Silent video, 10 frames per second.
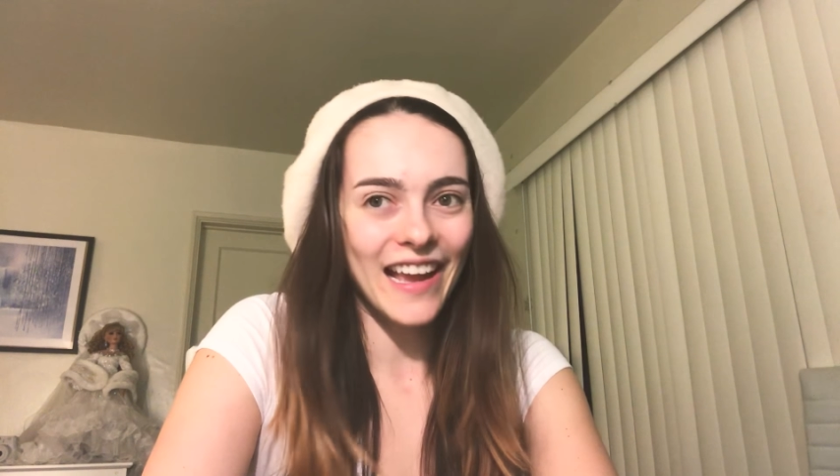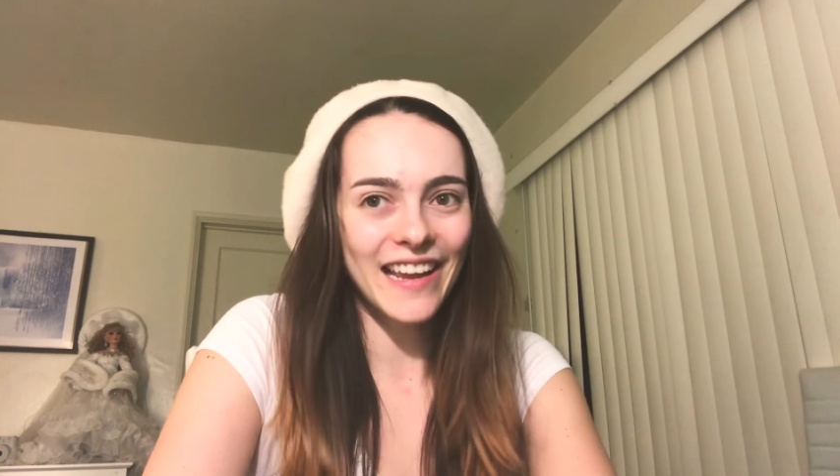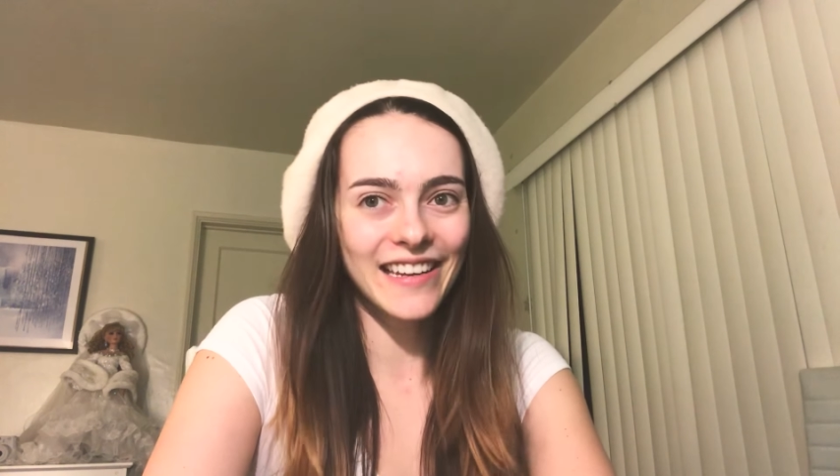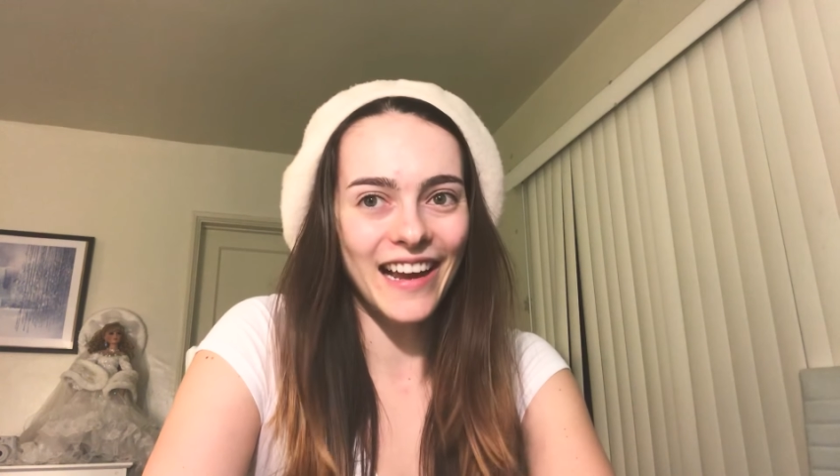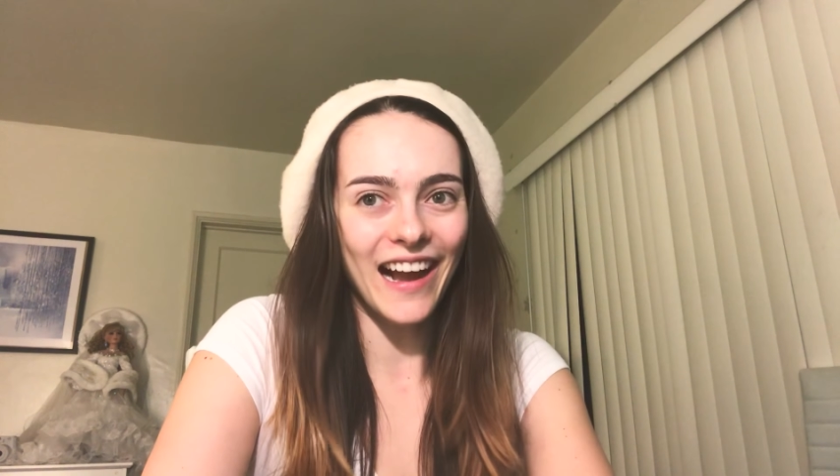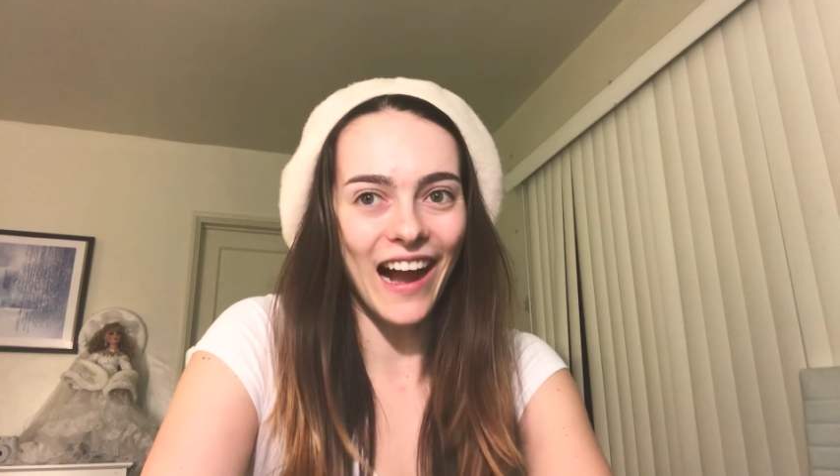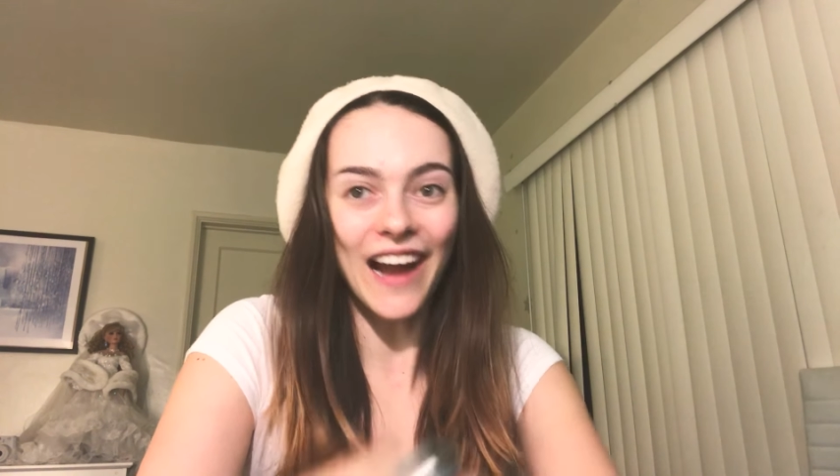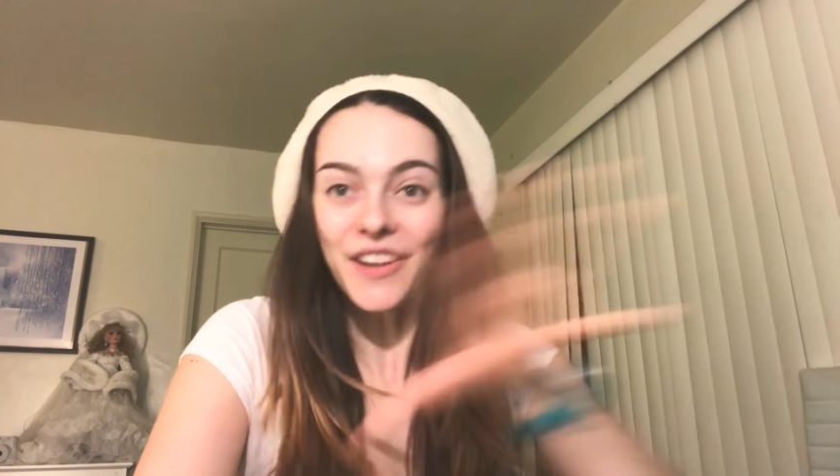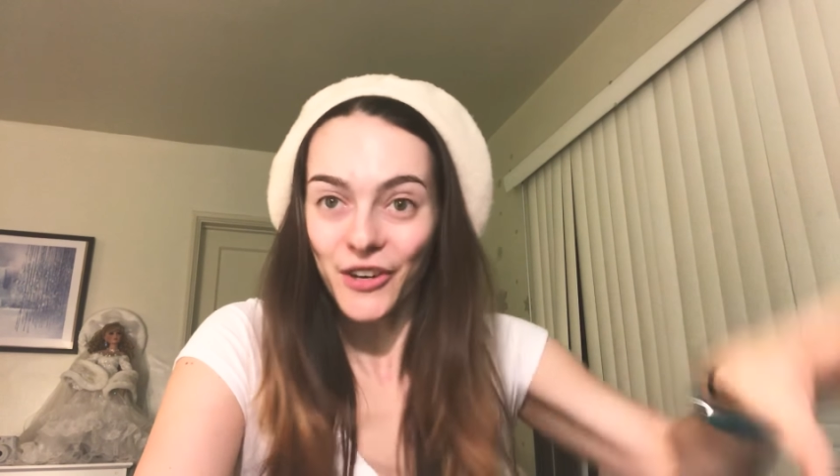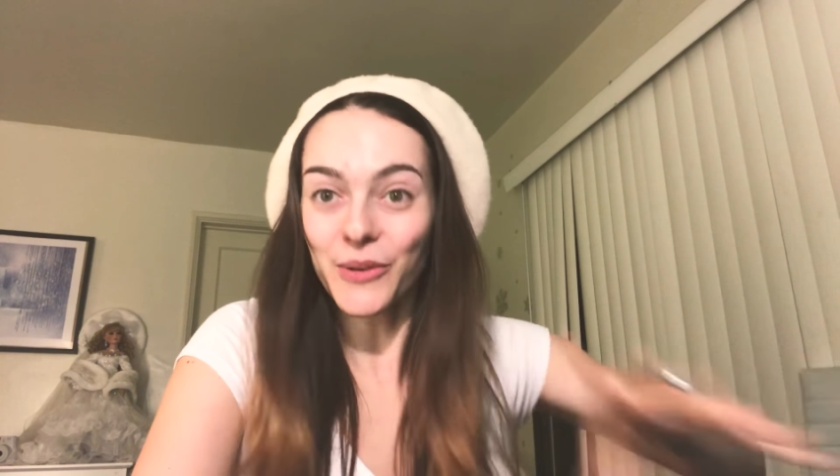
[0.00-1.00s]
and
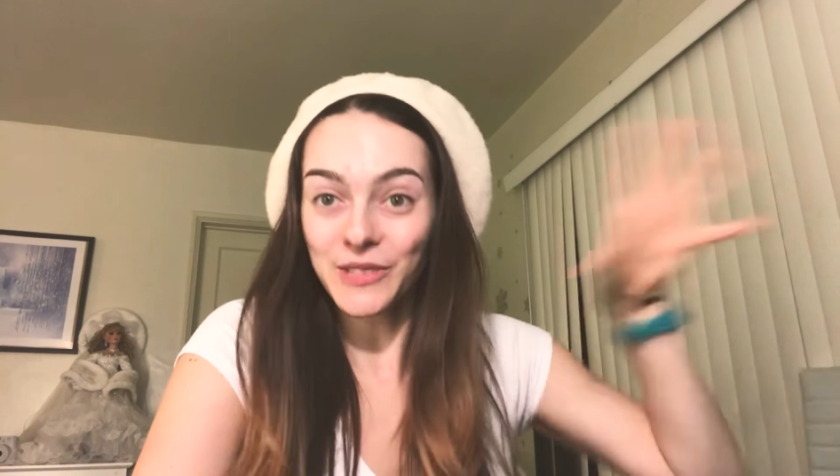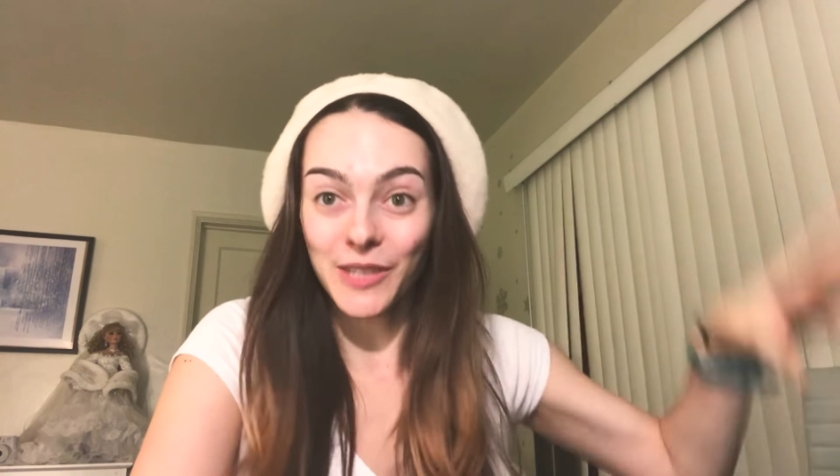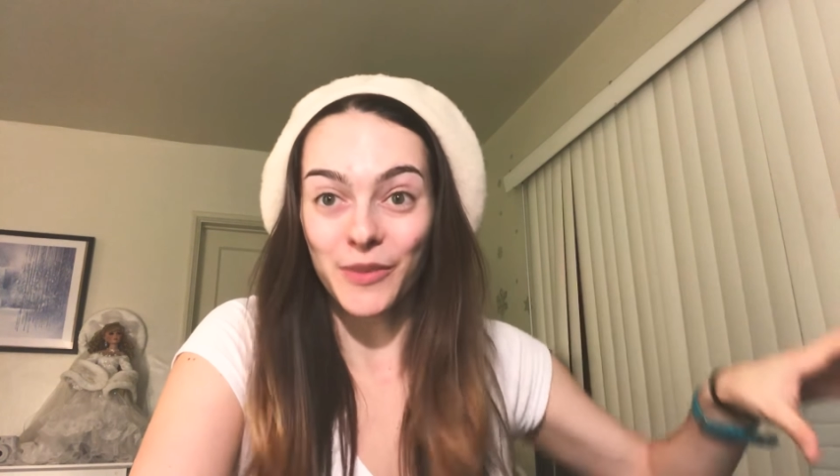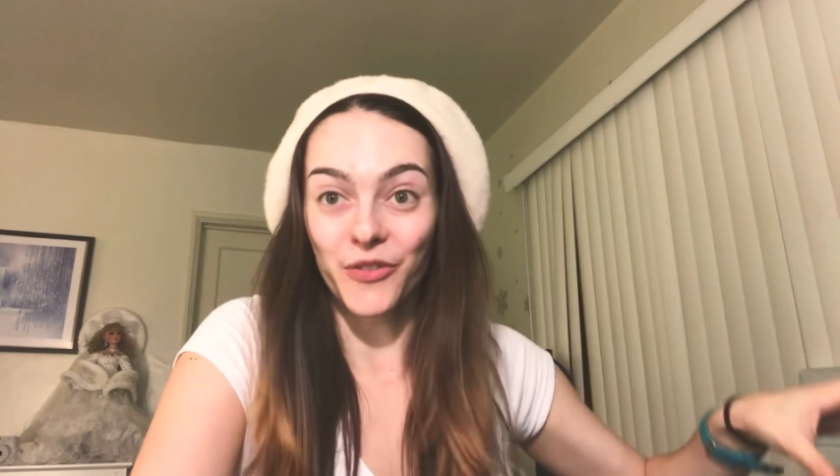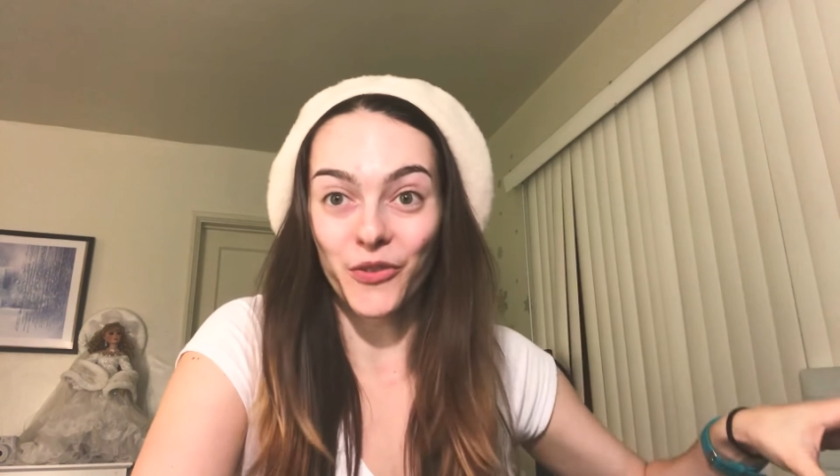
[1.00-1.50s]
I knew some of the